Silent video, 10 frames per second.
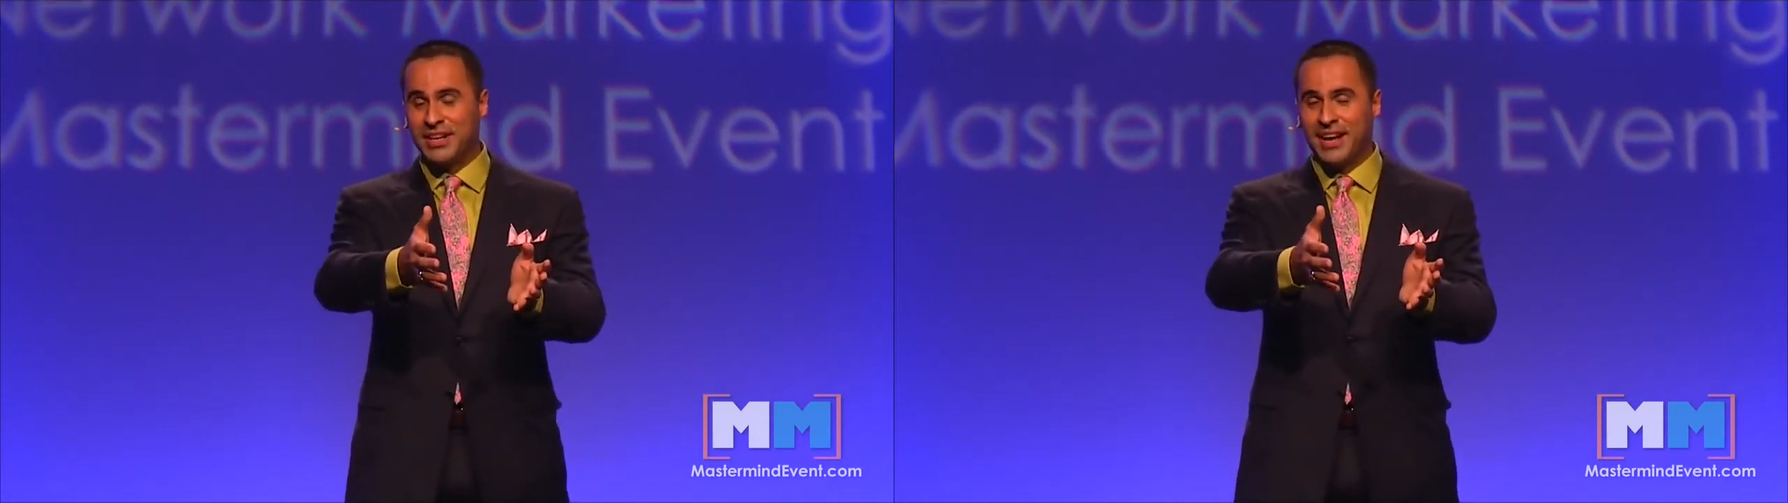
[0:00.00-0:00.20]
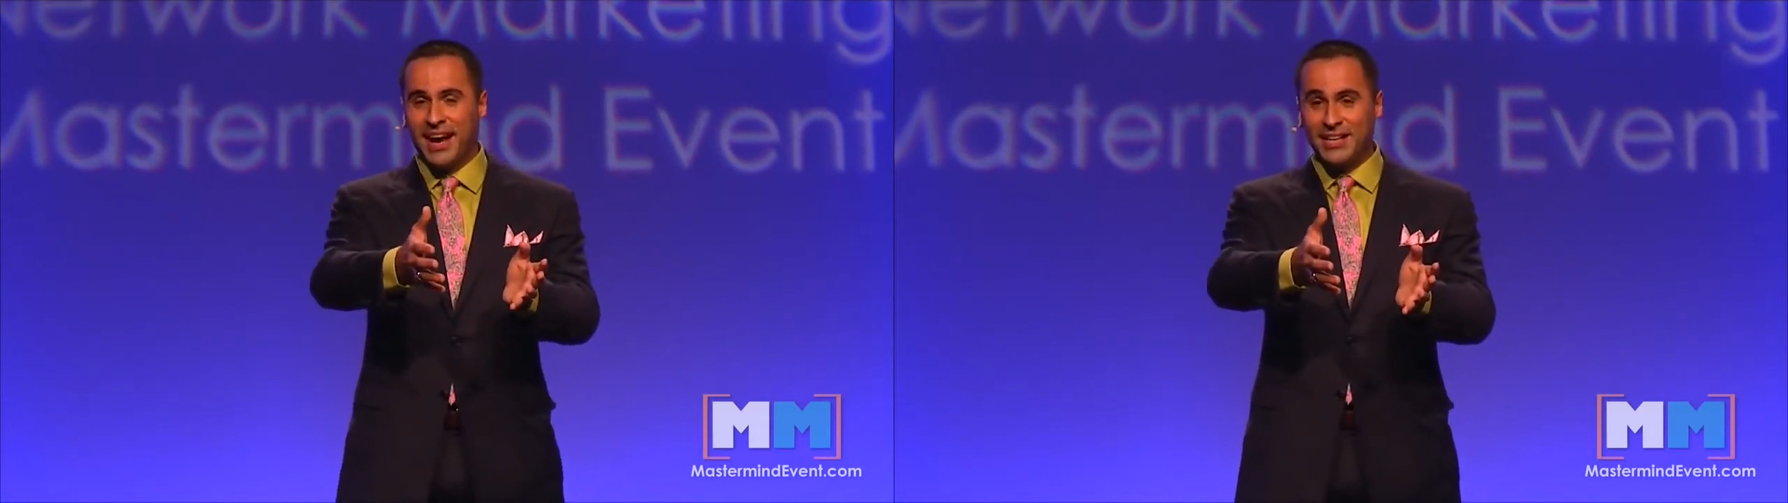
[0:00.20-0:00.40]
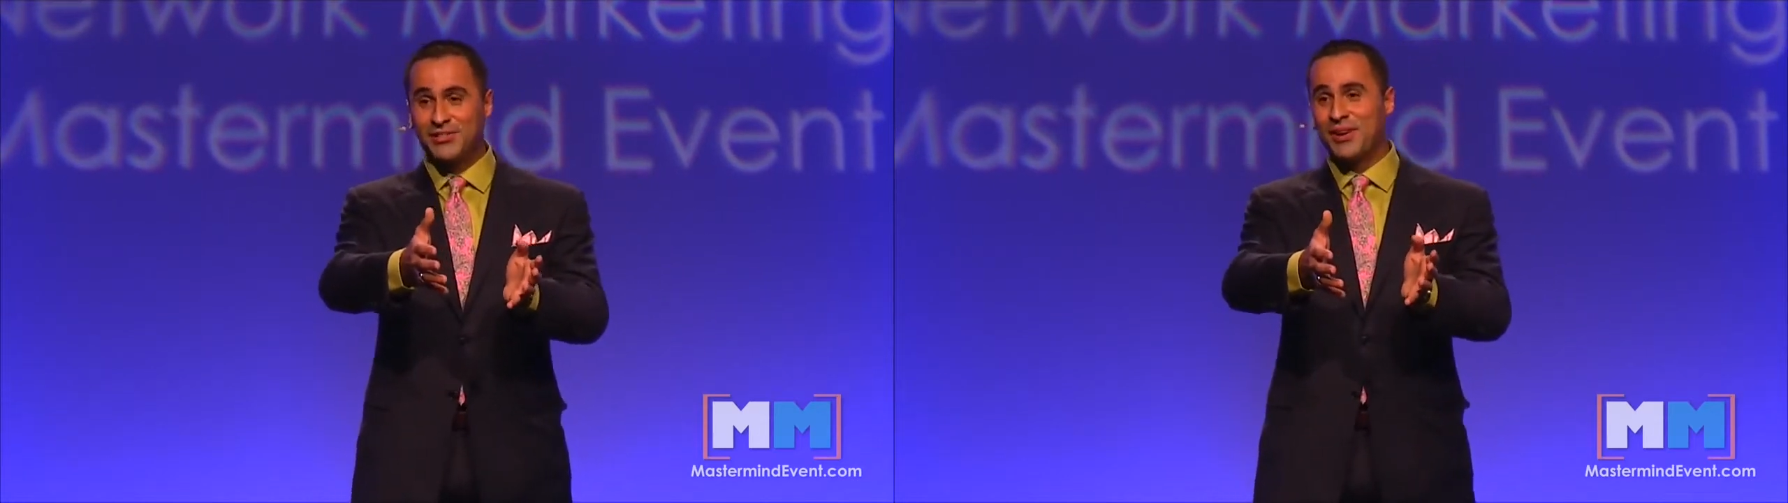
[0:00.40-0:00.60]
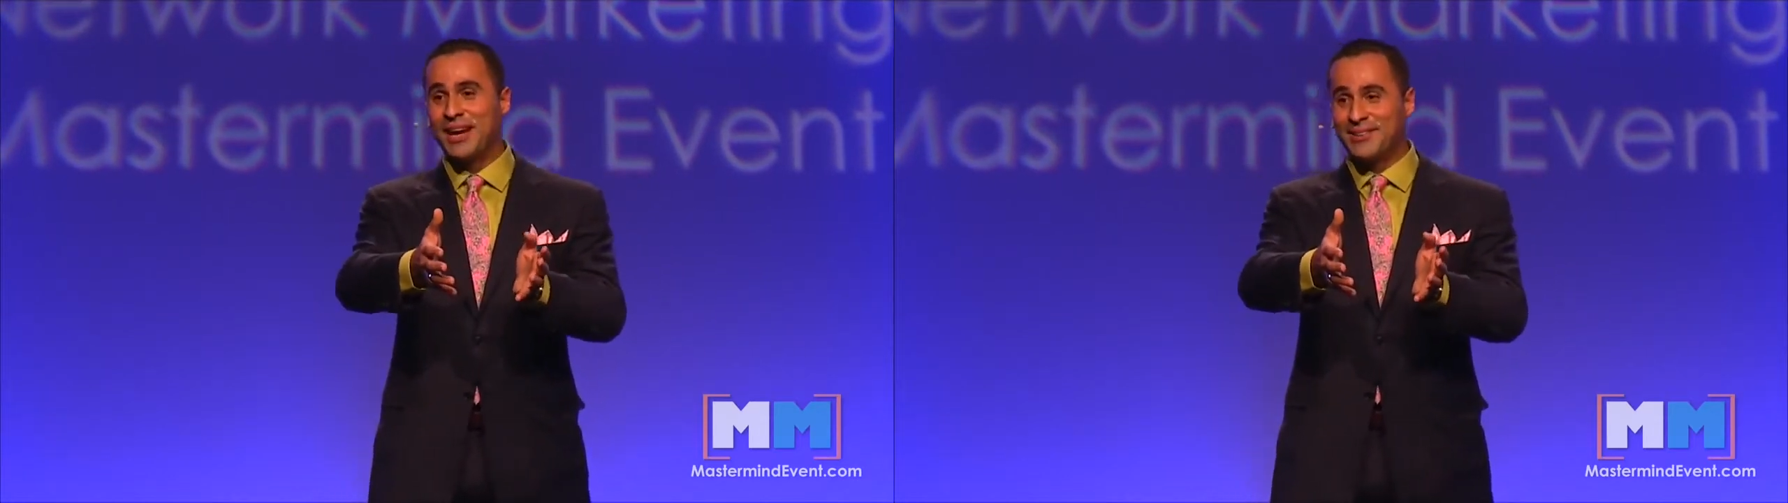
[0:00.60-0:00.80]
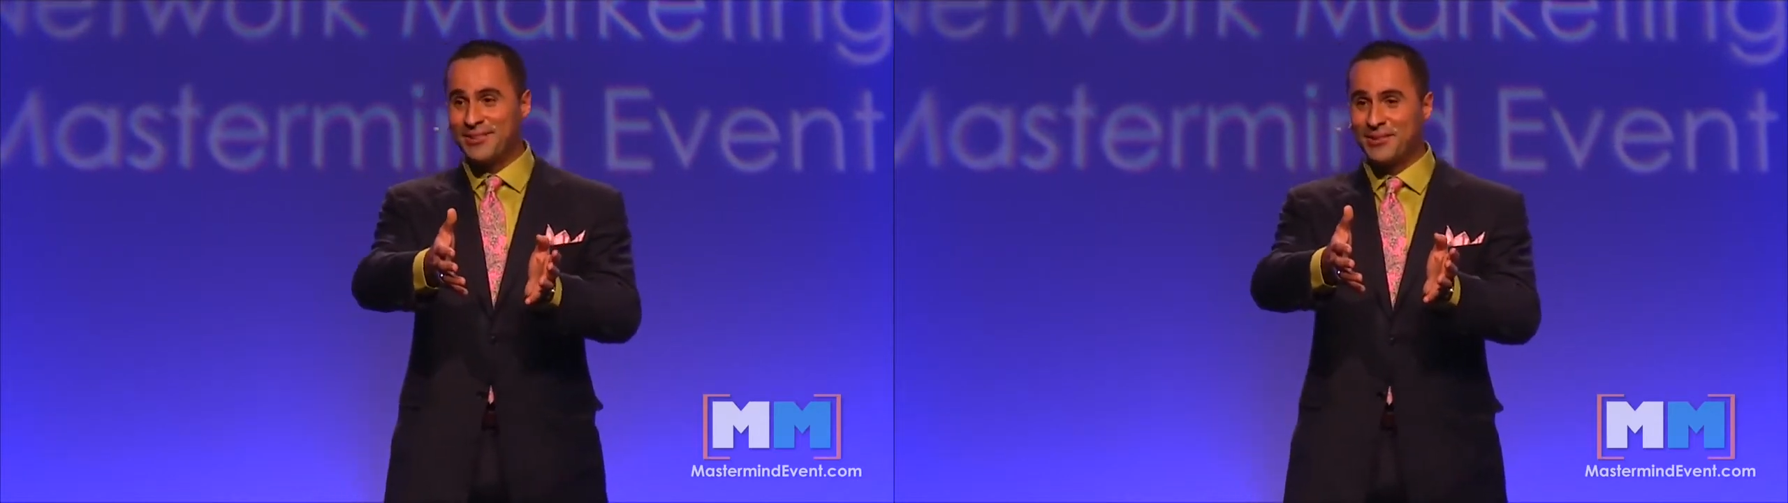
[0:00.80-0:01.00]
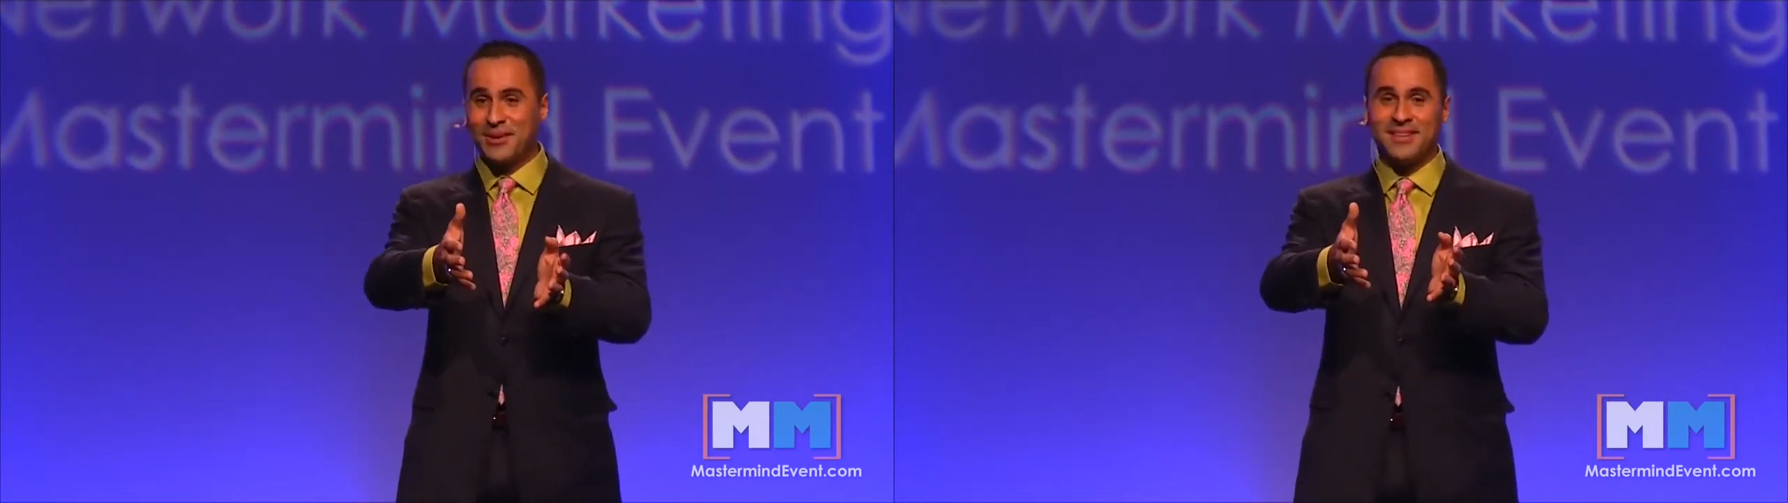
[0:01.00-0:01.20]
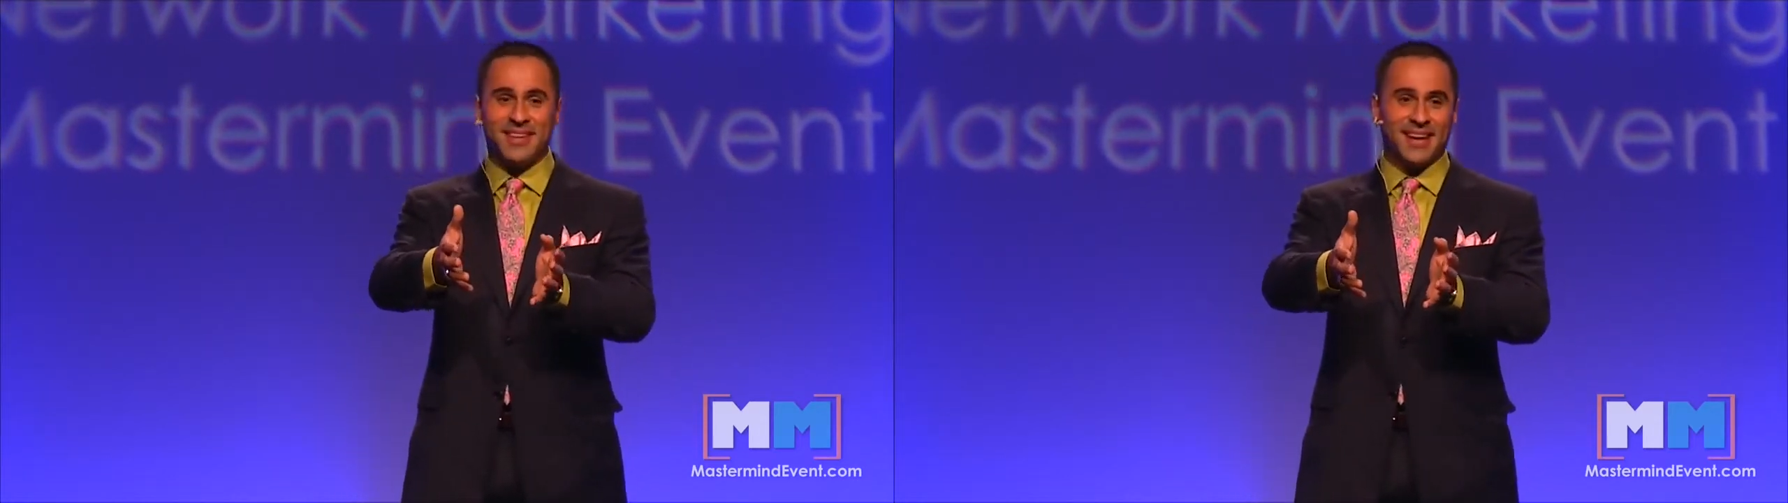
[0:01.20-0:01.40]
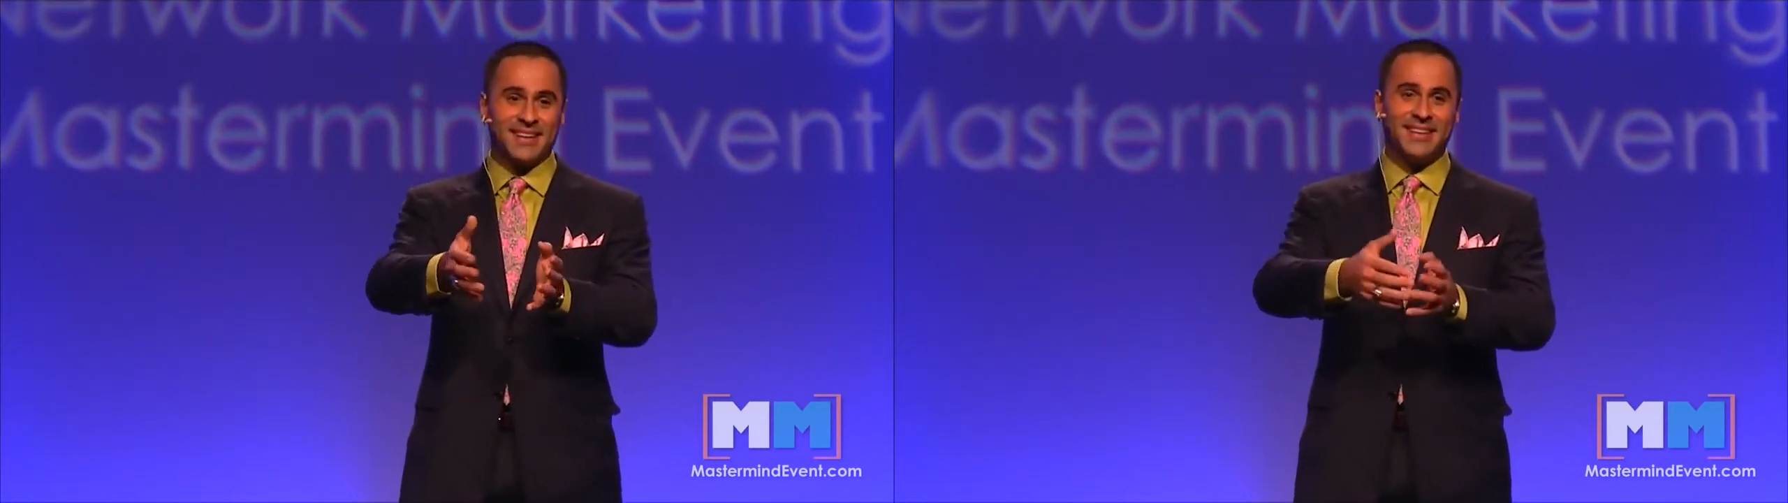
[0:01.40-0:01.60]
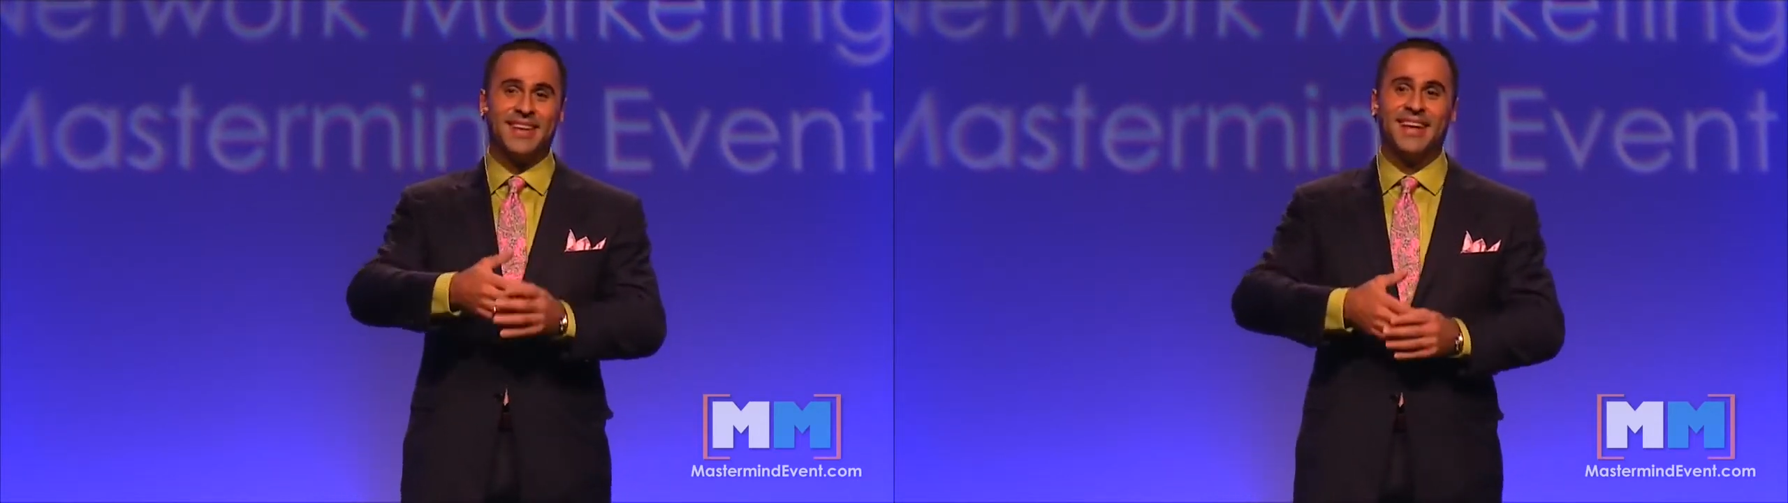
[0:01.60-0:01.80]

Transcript: I tried to attend,